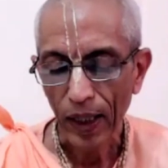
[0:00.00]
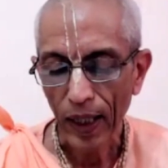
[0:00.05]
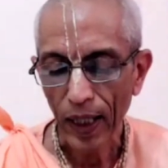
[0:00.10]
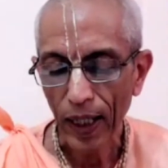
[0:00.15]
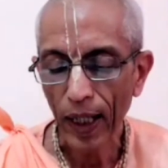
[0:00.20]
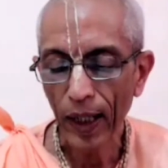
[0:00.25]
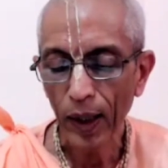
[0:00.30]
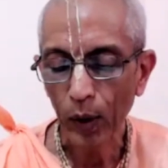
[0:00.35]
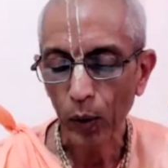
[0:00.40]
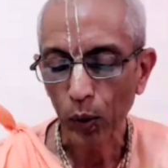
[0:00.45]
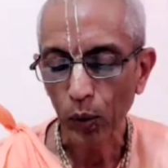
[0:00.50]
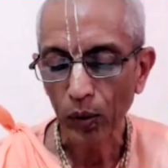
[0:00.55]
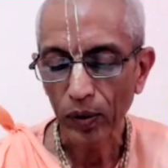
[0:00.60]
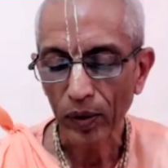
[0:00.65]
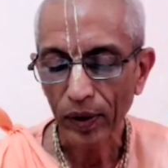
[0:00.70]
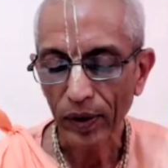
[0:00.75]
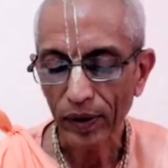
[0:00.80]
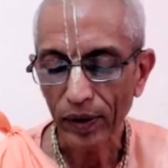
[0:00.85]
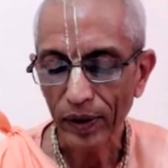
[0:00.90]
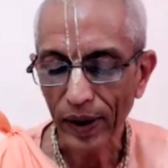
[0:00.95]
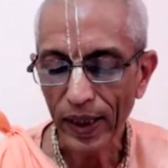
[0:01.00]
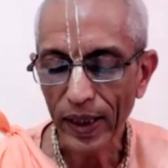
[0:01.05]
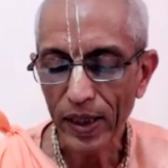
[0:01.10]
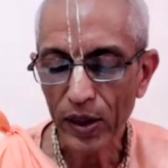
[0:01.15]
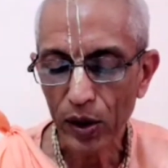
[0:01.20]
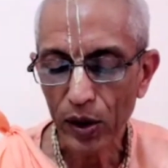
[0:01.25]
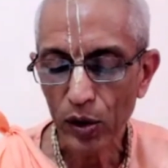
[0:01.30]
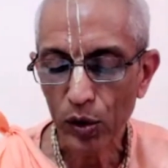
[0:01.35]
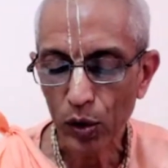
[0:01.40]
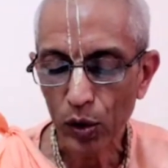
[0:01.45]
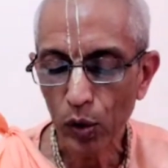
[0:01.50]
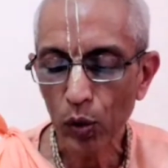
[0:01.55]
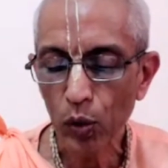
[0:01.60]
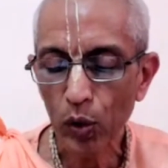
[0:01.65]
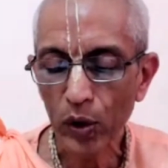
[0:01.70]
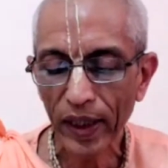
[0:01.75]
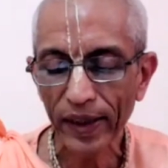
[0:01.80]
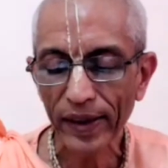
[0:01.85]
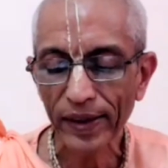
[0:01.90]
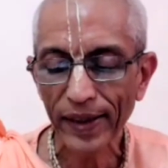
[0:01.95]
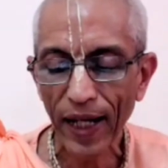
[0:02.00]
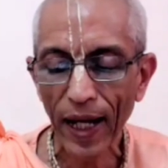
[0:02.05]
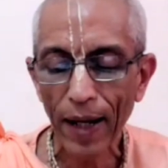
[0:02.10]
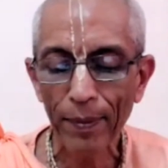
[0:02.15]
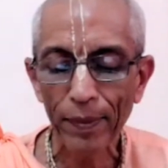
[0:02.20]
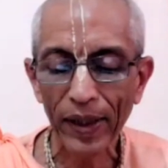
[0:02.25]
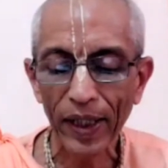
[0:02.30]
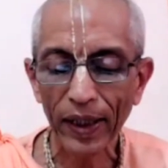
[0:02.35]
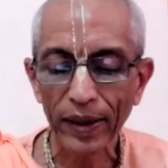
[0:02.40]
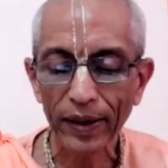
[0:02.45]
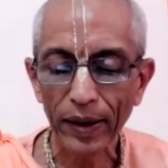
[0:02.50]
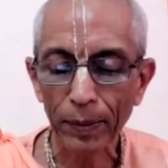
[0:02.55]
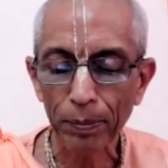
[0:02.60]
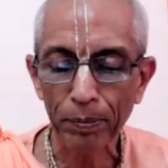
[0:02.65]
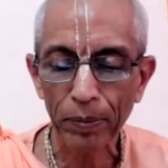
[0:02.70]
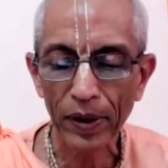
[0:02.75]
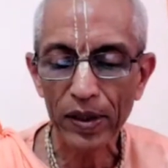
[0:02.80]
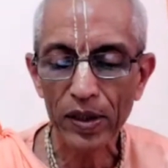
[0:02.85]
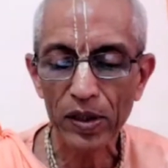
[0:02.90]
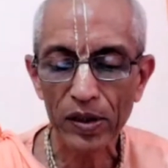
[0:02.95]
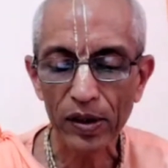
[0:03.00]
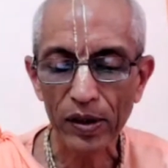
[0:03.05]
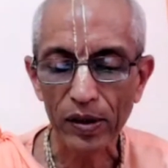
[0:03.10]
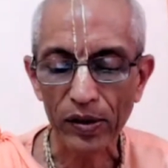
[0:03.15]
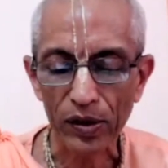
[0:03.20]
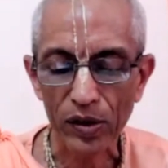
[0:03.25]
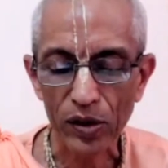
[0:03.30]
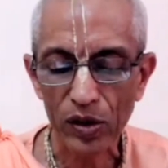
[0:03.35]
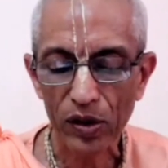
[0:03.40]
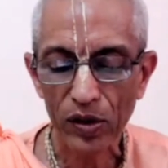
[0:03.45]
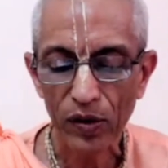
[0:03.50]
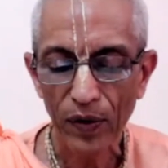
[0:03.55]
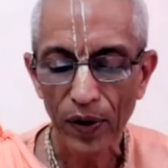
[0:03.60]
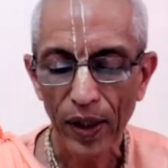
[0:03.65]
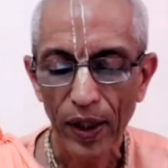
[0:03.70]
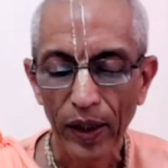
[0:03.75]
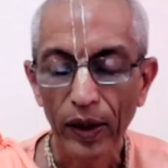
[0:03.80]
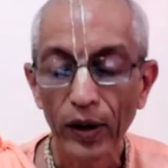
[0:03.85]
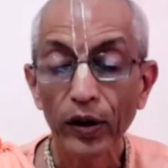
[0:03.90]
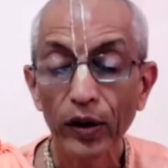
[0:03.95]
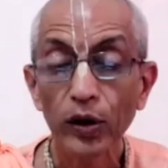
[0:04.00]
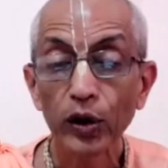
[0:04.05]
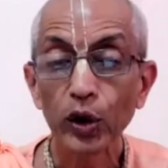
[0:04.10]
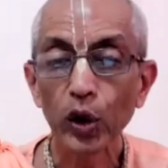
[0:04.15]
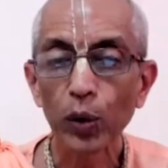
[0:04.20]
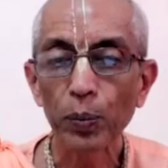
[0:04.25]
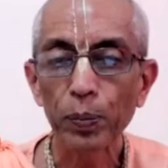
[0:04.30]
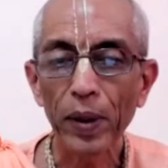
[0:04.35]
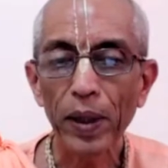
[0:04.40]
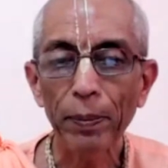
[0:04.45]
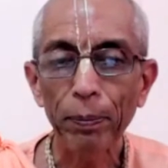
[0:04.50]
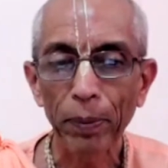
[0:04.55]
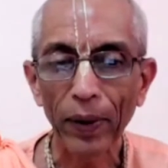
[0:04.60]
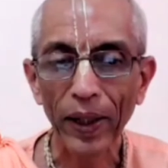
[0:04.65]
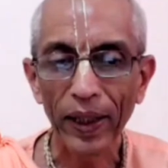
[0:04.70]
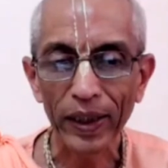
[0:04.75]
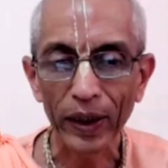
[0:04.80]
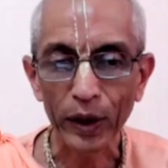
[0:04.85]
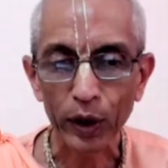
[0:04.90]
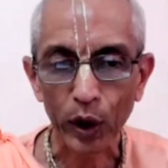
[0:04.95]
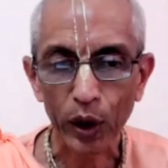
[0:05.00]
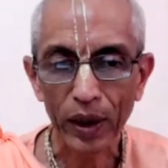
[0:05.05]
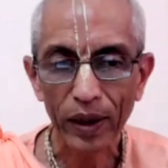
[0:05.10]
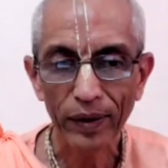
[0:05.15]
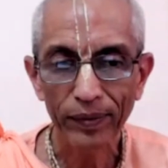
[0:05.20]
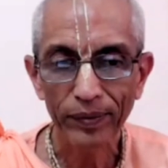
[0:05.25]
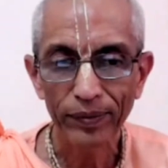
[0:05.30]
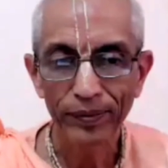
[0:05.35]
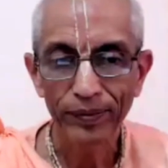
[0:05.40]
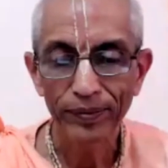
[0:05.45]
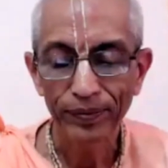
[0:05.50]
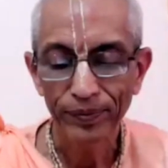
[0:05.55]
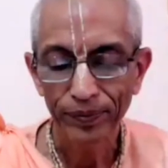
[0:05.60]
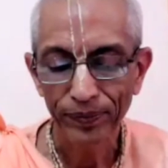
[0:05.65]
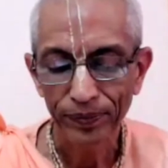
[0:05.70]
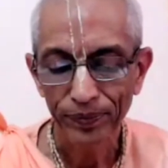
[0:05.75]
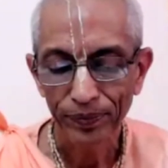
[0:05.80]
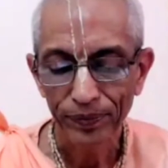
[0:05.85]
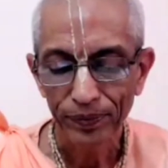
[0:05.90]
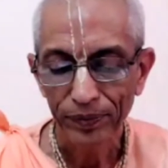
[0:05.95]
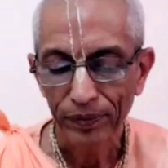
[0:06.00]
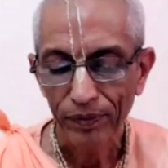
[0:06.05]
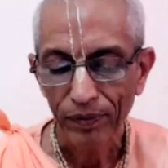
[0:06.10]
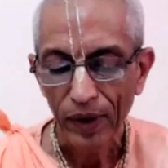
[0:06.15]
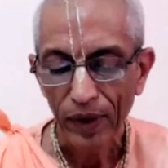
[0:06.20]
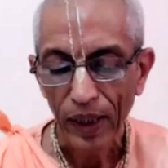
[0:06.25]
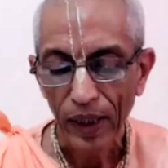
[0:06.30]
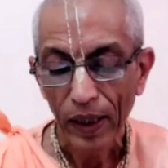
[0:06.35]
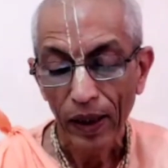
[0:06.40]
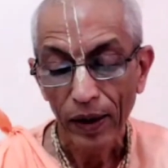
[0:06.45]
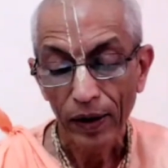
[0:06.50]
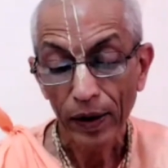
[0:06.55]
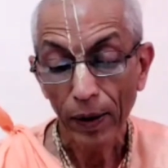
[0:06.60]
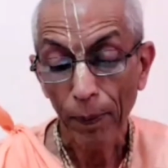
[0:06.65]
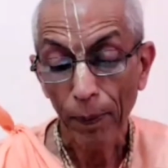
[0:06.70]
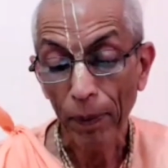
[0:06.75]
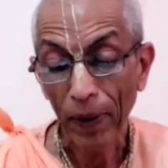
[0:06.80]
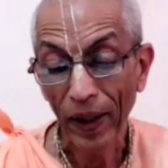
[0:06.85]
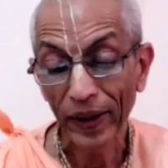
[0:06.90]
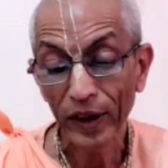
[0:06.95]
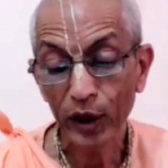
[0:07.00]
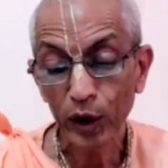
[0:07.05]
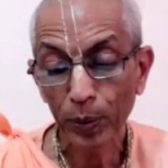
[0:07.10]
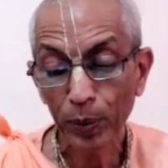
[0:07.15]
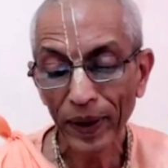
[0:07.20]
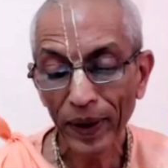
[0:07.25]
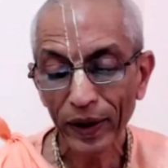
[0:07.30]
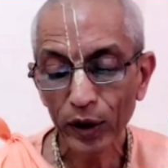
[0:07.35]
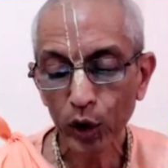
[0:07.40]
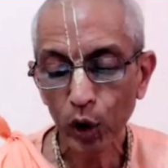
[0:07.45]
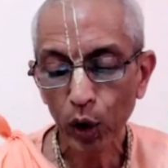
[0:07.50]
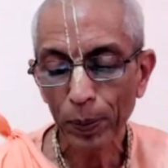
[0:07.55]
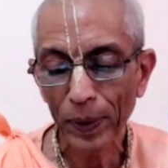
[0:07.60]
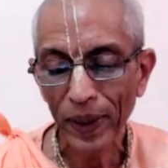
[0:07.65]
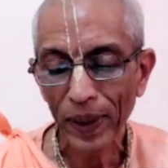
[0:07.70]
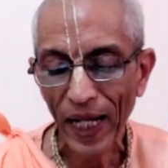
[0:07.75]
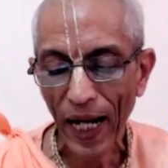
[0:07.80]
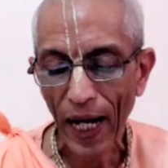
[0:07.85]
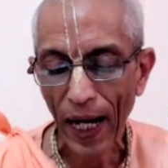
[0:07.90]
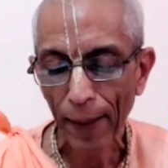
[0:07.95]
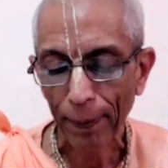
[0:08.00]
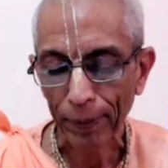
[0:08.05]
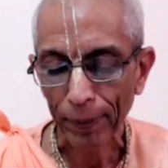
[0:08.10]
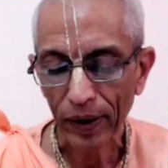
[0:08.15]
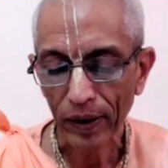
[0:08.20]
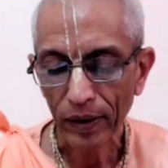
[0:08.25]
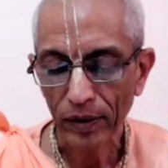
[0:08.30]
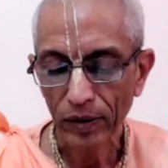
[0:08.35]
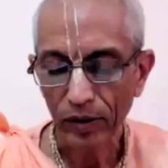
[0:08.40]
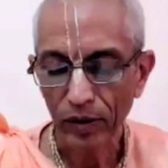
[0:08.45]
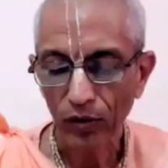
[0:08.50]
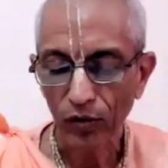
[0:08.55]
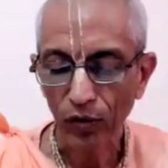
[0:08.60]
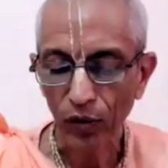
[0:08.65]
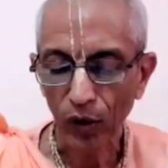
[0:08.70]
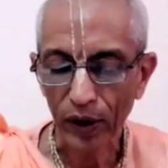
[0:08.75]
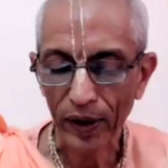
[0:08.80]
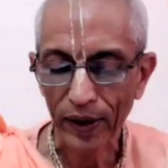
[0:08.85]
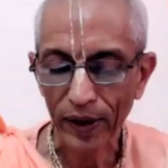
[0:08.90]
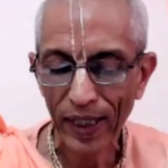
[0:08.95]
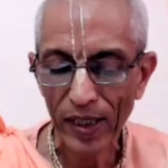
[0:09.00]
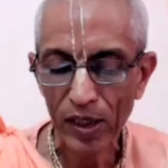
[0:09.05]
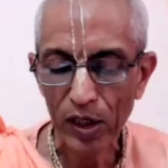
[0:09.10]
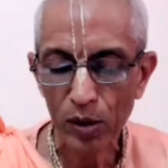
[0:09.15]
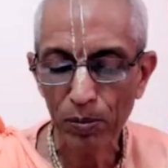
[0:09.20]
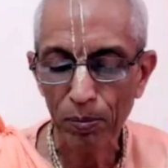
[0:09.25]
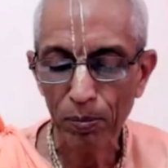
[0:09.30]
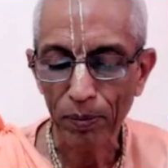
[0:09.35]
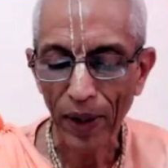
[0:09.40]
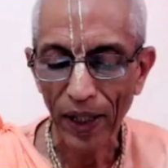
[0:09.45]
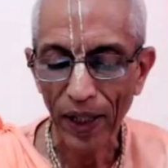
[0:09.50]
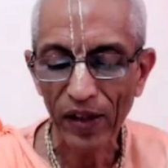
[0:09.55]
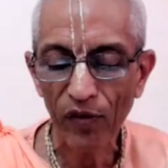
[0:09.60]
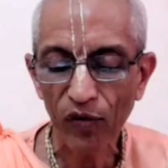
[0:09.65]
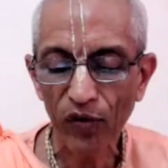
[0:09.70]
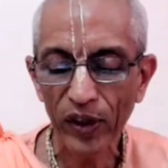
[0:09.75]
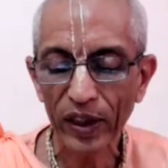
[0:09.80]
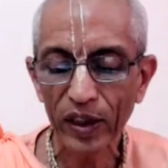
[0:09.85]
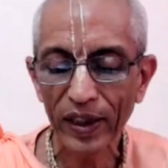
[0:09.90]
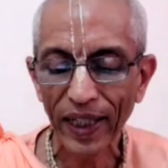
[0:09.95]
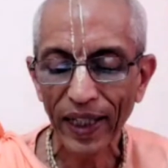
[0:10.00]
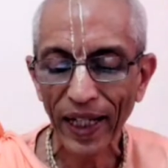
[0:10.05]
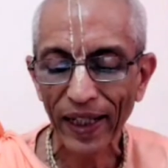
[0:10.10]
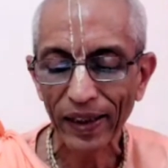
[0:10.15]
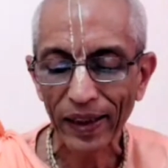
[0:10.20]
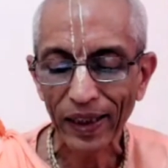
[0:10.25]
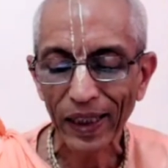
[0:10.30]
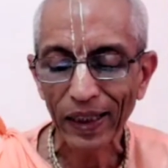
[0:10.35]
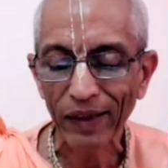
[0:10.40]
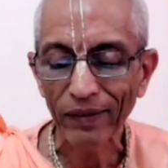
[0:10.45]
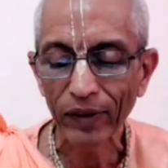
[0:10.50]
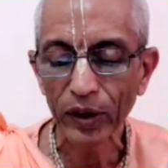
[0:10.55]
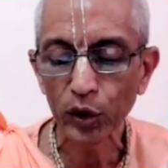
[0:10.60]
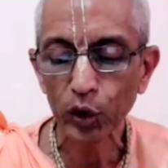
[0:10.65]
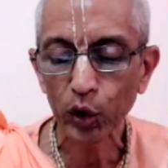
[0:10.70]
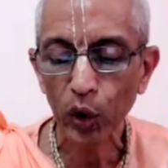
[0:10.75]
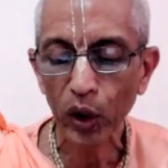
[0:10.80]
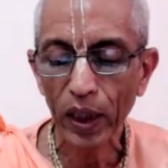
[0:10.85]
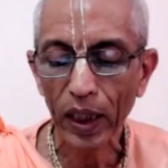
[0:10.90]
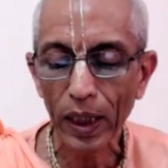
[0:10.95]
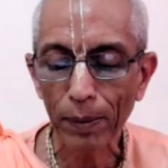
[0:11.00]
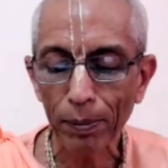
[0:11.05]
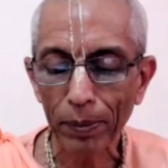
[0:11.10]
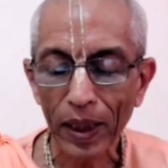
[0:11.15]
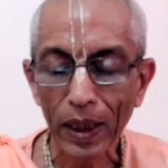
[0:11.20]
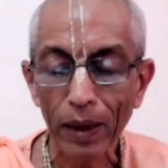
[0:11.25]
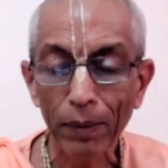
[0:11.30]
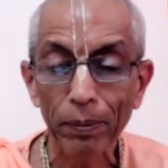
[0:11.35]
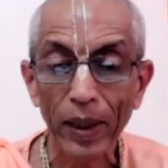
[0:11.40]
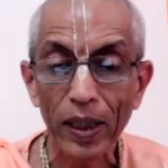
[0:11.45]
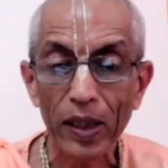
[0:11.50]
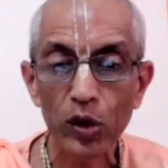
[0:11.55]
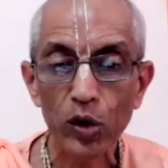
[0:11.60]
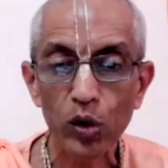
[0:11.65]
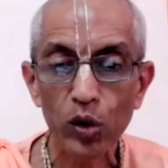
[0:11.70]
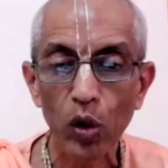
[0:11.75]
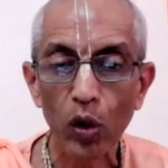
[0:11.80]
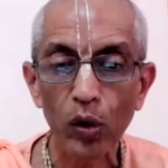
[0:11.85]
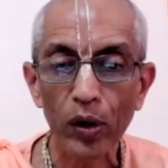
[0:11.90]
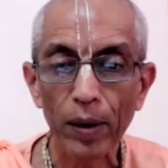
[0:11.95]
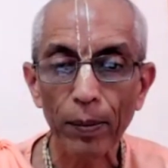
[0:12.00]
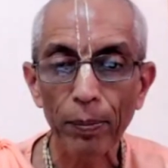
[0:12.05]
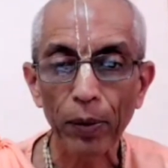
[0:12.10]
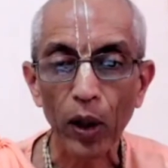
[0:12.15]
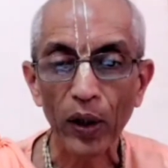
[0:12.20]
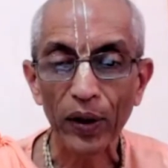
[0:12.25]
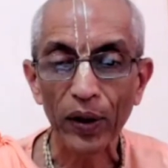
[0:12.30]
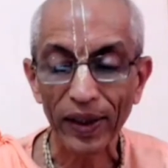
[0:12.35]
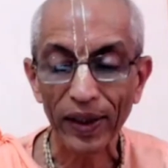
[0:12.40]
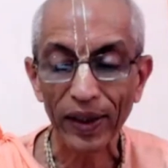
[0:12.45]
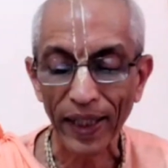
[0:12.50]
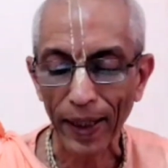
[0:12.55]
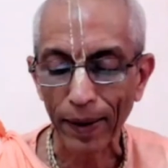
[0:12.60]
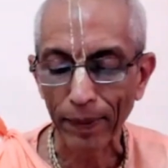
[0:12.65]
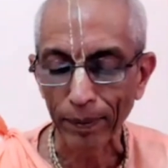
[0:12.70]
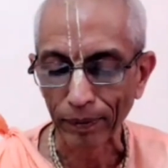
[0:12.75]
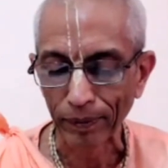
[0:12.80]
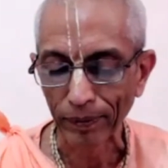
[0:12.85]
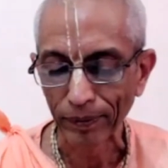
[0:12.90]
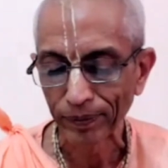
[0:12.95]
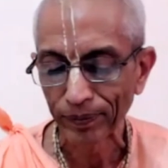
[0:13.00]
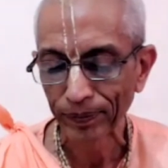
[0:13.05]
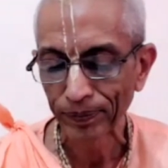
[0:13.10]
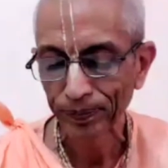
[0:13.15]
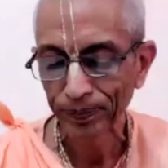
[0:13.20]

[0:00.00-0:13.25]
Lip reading: how these two contaminated persons should be punished. The punishment should be apt, for thus benefit can eventually be bestowed upon them.